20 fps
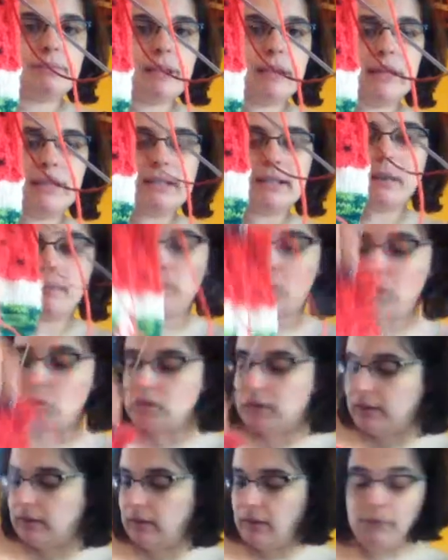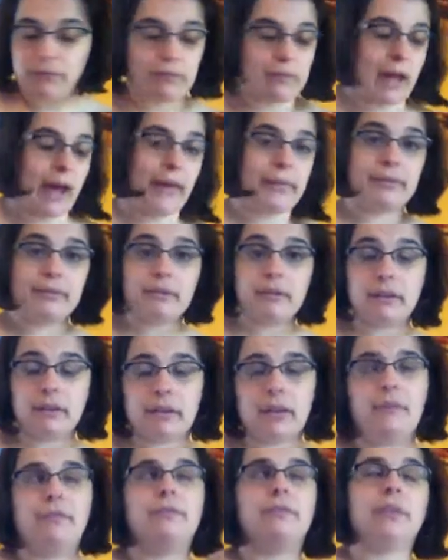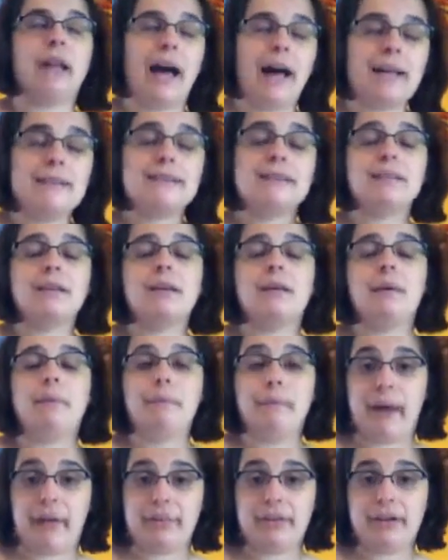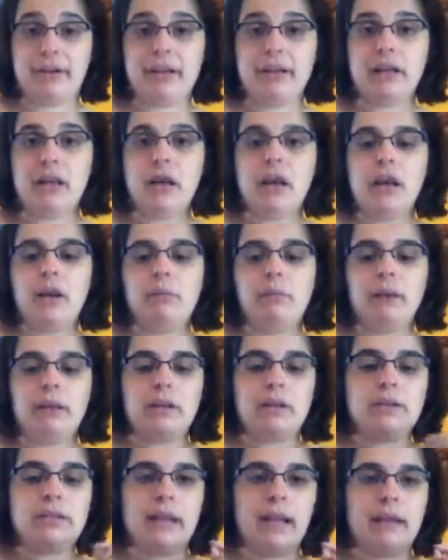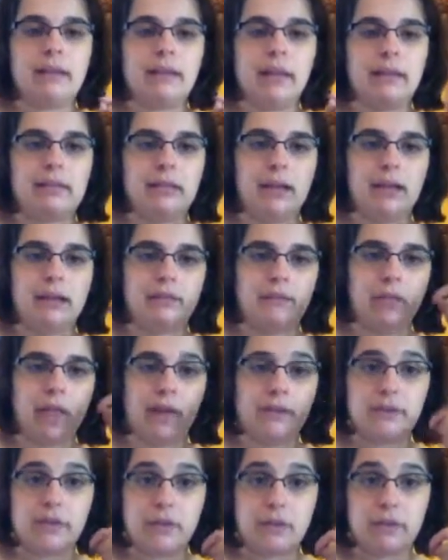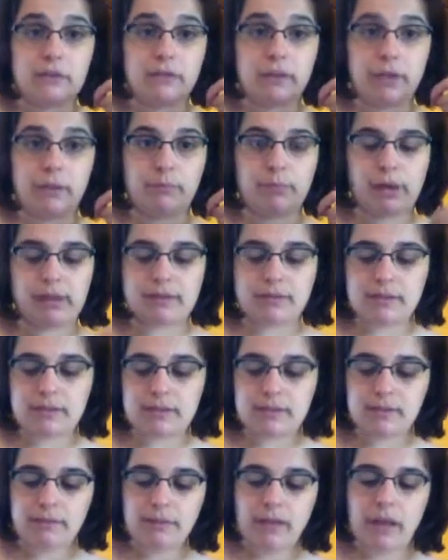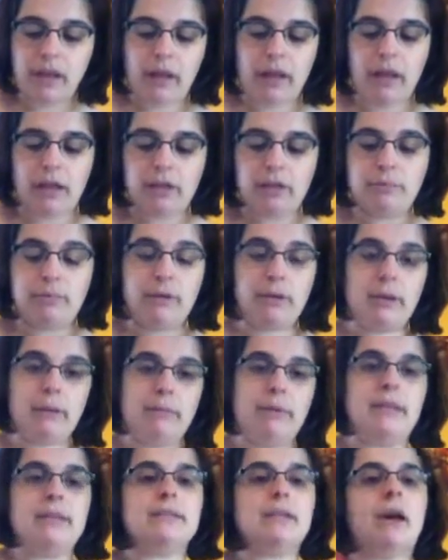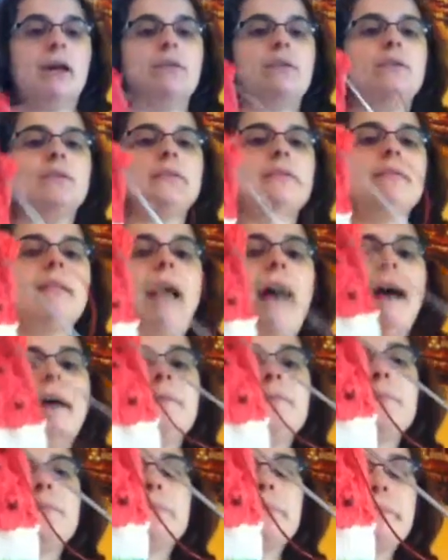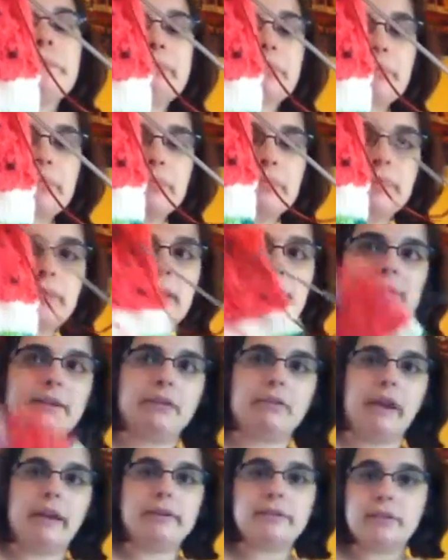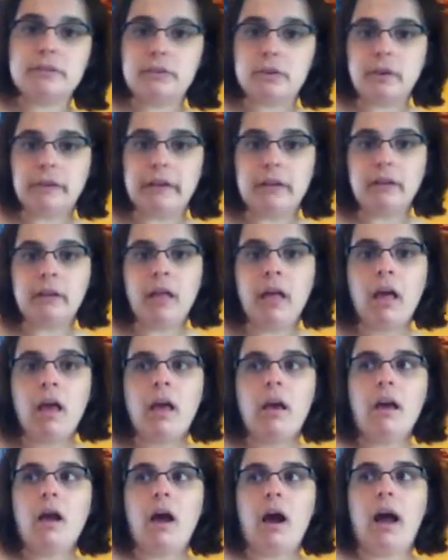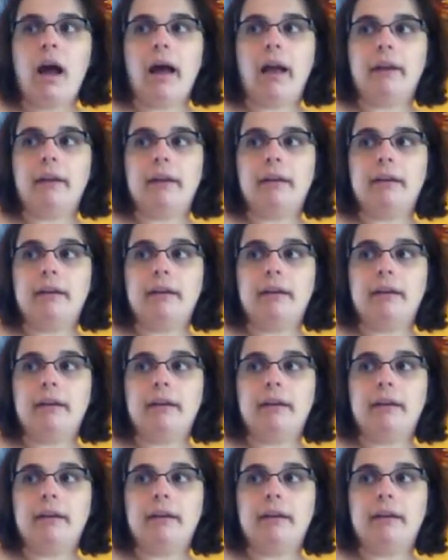beads. I'm using the floss method, where you take like the floss you use for your braces and you put the beads on using that. There's a great tutorial on